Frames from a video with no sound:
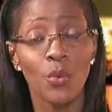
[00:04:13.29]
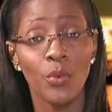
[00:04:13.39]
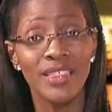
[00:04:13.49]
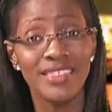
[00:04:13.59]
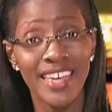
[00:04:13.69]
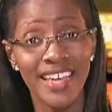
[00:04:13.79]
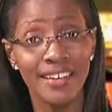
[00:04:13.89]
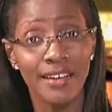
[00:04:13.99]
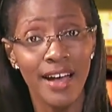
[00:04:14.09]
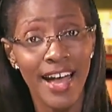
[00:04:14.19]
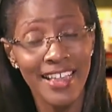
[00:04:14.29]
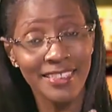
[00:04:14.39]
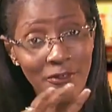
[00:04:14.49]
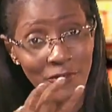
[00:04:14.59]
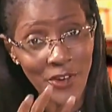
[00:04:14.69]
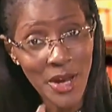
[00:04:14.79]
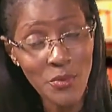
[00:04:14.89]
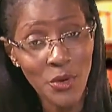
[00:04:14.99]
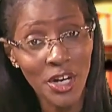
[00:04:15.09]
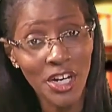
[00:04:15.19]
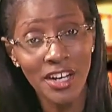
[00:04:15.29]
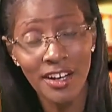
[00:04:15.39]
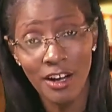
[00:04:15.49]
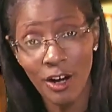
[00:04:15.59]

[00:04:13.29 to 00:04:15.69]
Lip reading: within the framework